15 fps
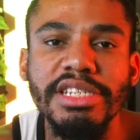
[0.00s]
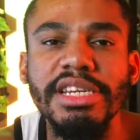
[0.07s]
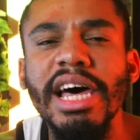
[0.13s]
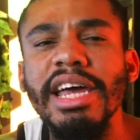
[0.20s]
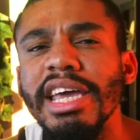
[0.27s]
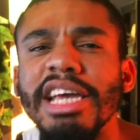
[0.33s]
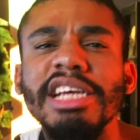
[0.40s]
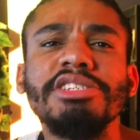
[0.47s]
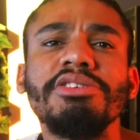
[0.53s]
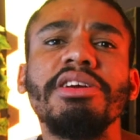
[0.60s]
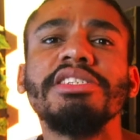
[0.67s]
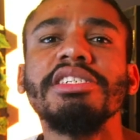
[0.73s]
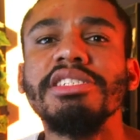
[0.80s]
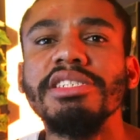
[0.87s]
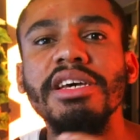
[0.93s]
It's a lot easier
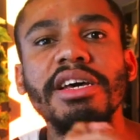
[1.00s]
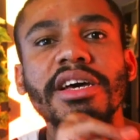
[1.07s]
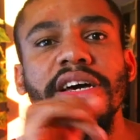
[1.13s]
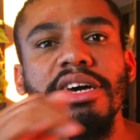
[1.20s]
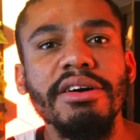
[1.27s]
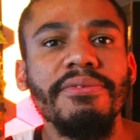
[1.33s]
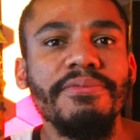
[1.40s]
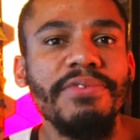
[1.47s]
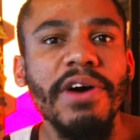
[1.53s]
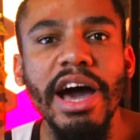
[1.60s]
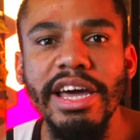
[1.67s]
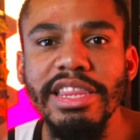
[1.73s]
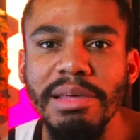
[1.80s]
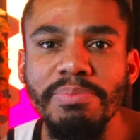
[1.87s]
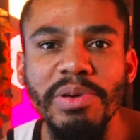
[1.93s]
to just
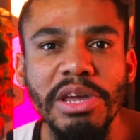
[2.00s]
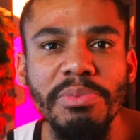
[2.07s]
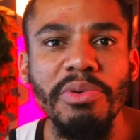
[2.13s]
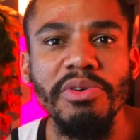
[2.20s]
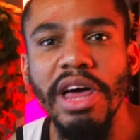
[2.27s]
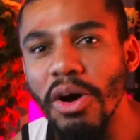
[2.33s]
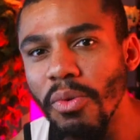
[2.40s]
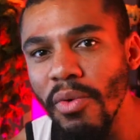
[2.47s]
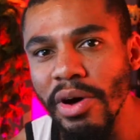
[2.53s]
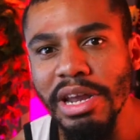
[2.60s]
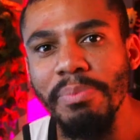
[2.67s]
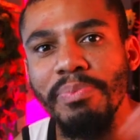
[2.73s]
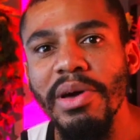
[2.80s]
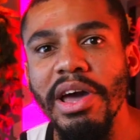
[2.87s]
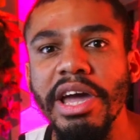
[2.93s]
find the people that want
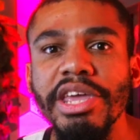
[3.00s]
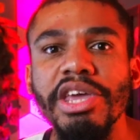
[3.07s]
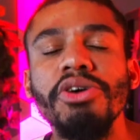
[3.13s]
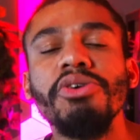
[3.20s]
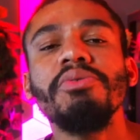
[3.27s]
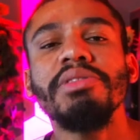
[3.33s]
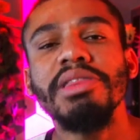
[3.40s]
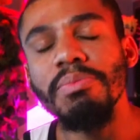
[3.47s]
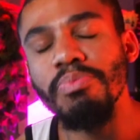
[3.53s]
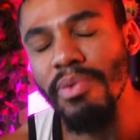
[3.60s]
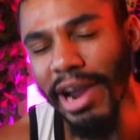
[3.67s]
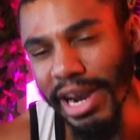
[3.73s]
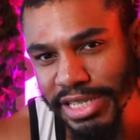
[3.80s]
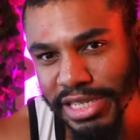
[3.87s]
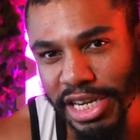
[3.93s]
to pay you the
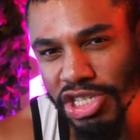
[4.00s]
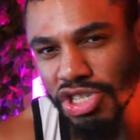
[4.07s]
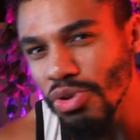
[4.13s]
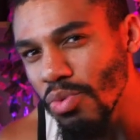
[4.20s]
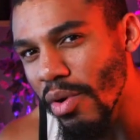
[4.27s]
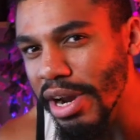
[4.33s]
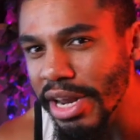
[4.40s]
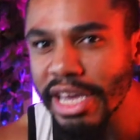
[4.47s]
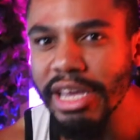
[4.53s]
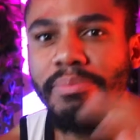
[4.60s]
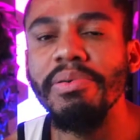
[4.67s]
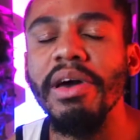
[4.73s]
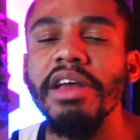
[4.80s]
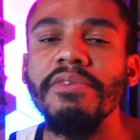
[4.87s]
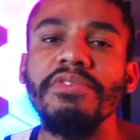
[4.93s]
price that you want to
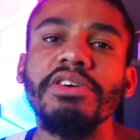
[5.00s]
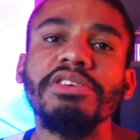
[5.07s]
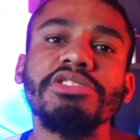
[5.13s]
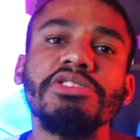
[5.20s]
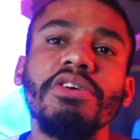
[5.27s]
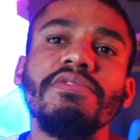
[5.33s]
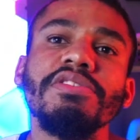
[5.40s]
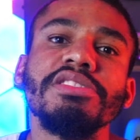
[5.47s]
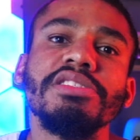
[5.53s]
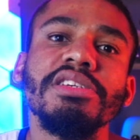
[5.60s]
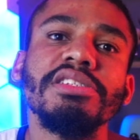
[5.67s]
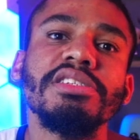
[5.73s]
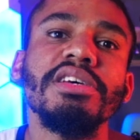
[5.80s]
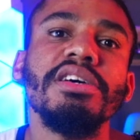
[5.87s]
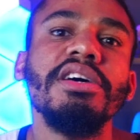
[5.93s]
get paid for your
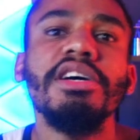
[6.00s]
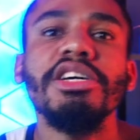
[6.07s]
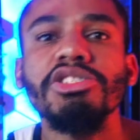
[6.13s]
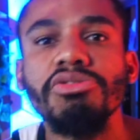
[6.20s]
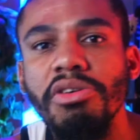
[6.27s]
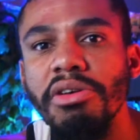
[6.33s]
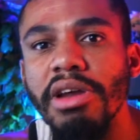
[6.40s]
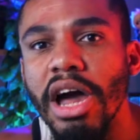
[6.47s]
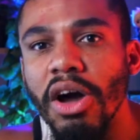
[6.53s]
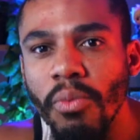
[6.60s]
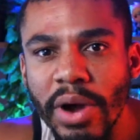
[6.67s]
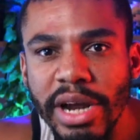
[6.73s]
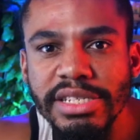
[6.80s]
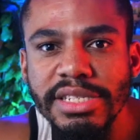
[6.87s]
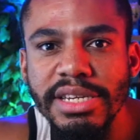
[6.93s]
services, so you're not
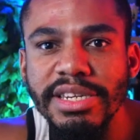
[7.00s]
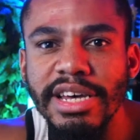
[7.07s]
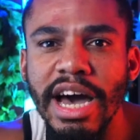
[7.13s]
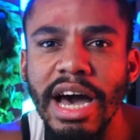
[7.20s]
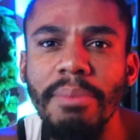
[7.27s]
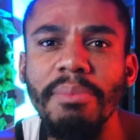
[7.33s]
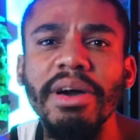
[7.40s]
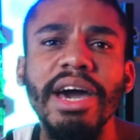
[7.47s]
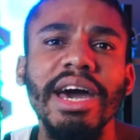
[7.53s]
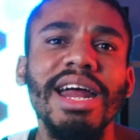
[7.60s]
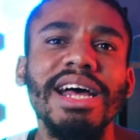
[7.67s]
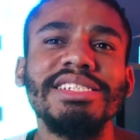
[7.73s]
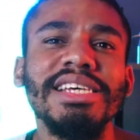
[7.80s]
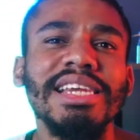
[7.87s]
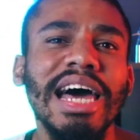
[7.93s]
wasting time. And
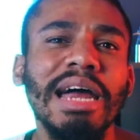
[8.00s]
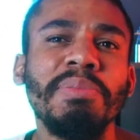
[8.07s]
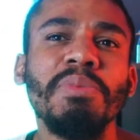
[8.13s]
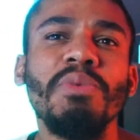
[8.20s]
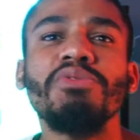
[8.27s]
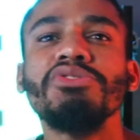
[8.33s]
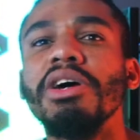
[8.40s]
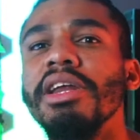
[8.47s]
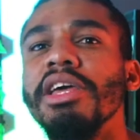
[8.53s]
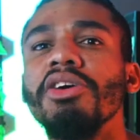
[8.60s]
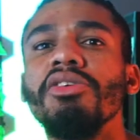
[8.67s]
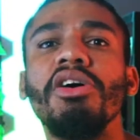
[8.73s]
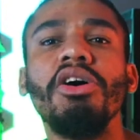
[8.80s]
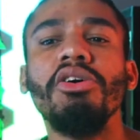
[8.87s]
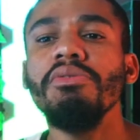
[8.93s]
I see a lot of people
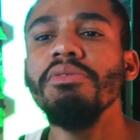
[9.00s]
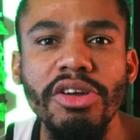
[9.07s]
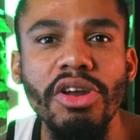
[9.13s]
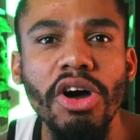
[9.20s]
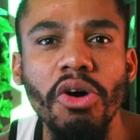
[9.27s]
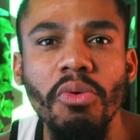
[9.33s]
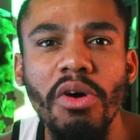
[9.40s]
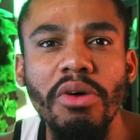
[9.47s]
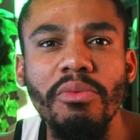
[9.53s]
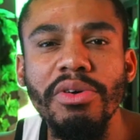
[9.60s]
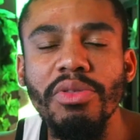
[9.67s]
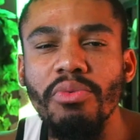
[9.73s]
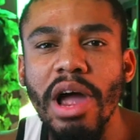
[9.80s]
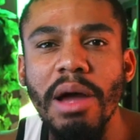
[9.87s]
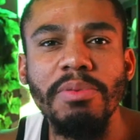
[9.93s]
trying to, work
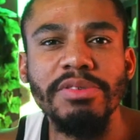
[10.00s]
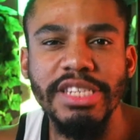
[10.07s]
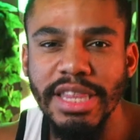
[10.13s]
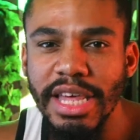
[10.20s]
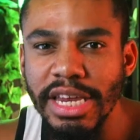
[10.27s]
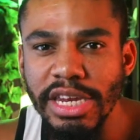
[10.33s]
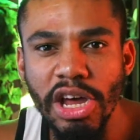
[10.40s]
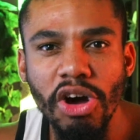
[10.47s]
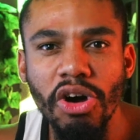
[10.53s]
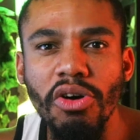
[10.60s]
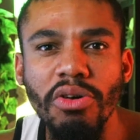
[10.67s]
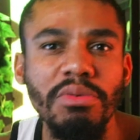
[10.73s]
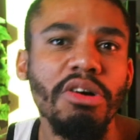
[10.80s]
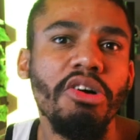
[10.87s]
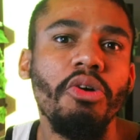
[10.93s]
with rappers that they
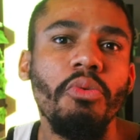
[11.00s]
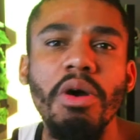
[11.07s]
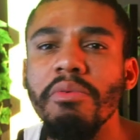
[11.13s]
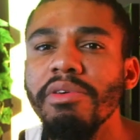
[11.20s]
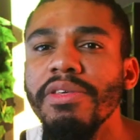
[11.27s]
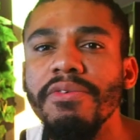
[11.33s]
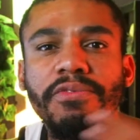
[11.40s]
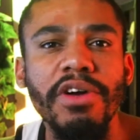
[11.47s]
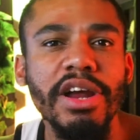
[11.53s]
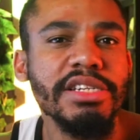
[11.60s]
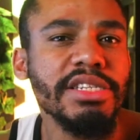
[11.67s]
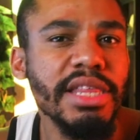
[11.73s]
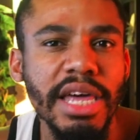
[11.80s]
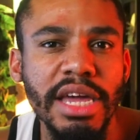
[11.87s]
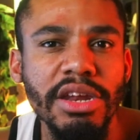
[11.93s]
know or work with
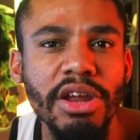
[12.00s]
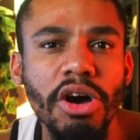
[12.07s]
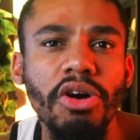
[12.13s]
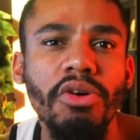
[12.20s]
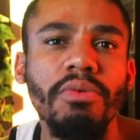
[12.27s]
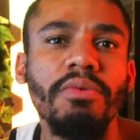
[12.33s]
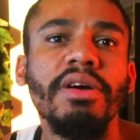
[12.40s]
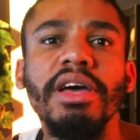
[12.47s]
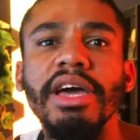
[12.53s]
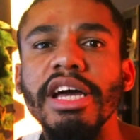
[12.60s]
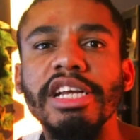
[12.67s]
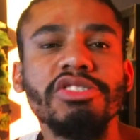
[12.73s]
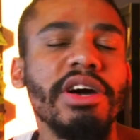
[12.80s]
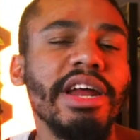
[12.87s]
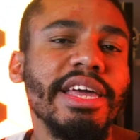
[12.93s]
friends that they know
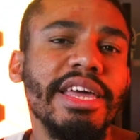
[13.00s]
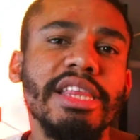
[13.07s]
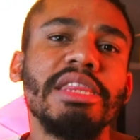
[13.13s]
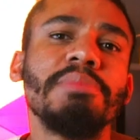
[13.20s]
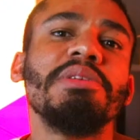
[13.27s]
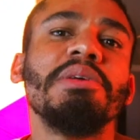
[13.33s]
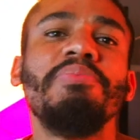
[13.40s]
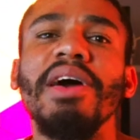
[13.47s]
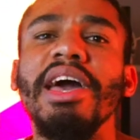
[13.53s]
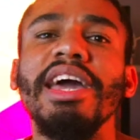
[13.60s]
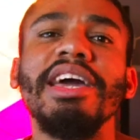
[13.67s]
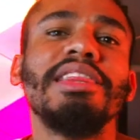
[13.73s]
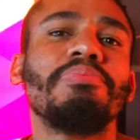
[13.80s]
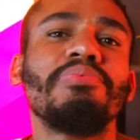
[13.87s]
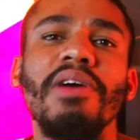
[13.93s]
and try to get them to
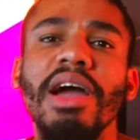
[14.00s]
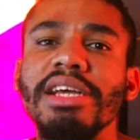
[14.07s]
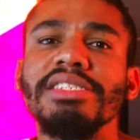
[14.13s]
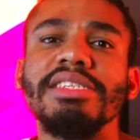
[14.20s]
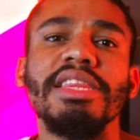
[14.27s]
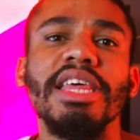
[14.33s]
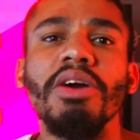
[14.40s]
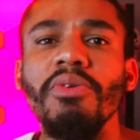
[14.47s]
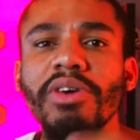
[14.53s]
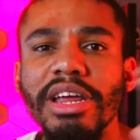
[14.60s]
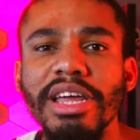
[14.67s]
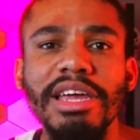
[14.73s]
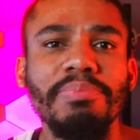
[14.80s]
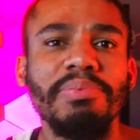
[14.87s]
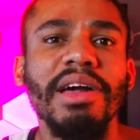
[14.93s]
pay the price that they
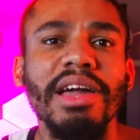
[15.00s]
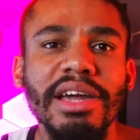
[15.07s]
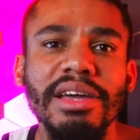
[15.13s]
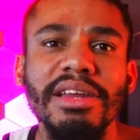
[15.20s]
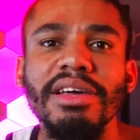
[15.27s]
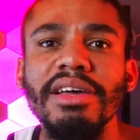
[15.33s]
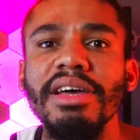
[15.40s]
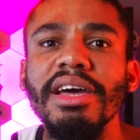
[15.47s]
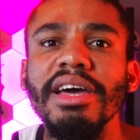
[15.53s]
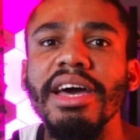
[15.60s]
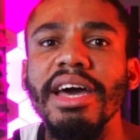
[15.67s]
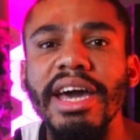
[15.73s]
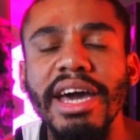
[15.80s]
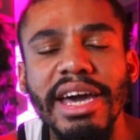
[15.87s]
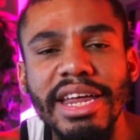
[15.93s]
want to get paid.
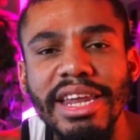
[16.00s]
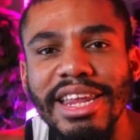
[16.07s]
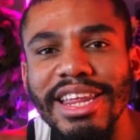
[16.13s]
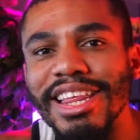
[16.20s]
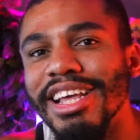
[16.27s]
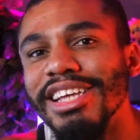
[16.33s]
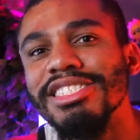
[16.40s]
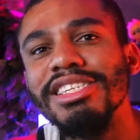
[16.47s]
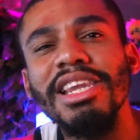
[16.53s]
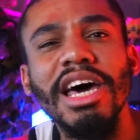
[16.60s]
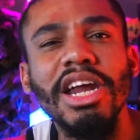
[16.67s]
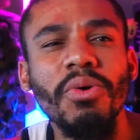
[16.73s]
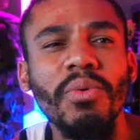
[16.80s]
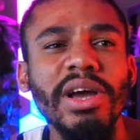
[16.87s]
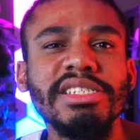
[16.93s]
And it's a
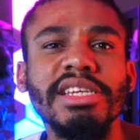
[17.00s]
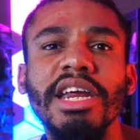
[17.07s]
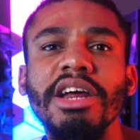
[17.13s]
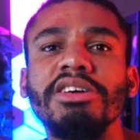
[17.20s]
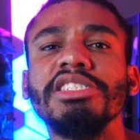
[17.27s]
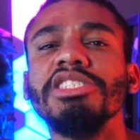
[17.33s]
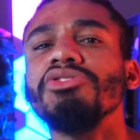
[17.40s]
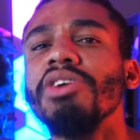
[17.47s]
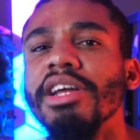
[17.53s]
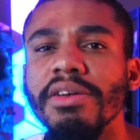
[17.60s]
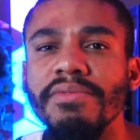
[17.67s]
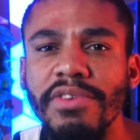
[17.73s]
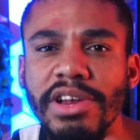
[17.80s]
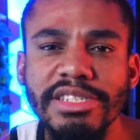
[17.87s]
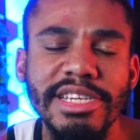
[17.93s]
lot of wasted energy trying to
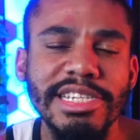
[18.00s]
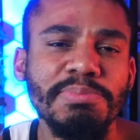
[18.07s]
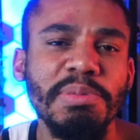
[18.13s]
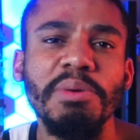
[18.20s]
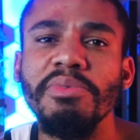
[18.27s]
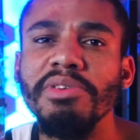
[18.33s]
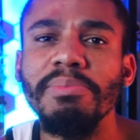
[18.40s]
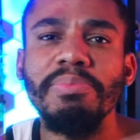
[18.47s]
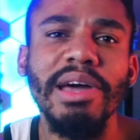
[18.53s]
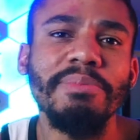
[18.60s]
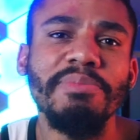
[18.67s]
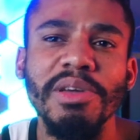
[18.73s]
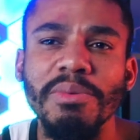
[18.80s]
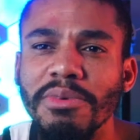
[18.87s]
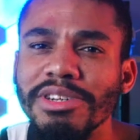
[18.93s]
convince these people to pay
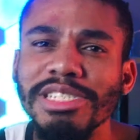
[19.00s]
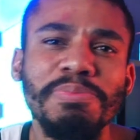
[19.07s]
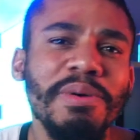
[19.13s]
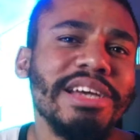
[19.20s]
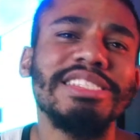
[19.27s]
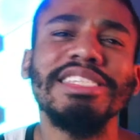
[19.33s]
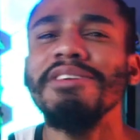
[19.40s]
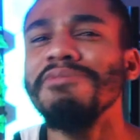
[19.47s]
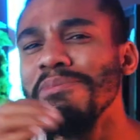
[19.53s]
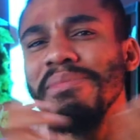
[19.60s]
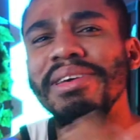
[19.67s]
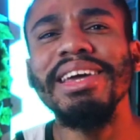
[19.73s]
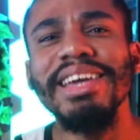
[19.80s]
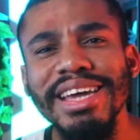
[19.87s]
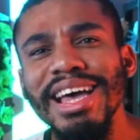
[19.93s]
people, especially for
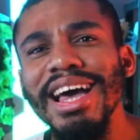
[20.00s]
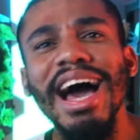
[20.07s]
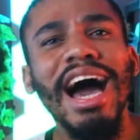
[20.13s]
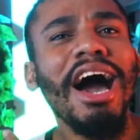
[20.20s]
me.